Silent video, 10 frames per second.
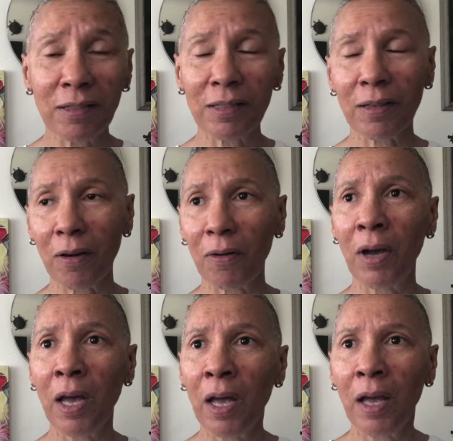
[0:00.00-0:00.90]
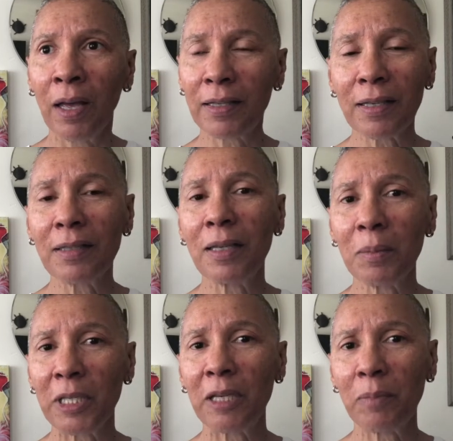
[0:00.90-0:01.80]
So it's a
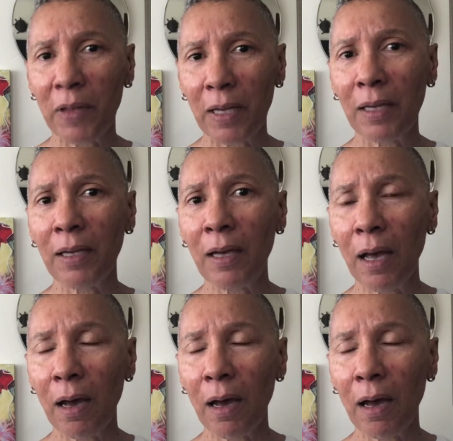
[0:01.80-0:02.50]
deep, deep thing.